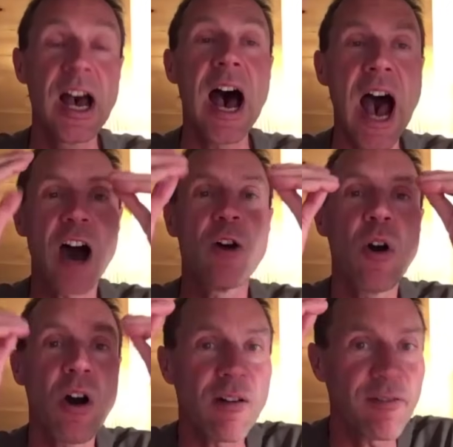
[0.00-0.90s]
How
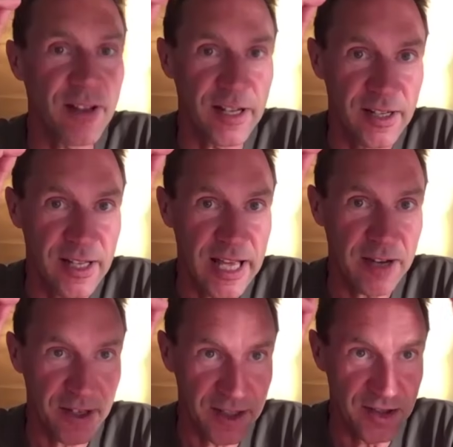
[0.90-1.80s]
often
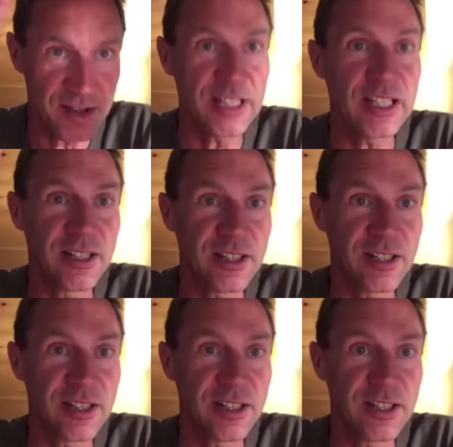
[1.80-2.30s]
have I seen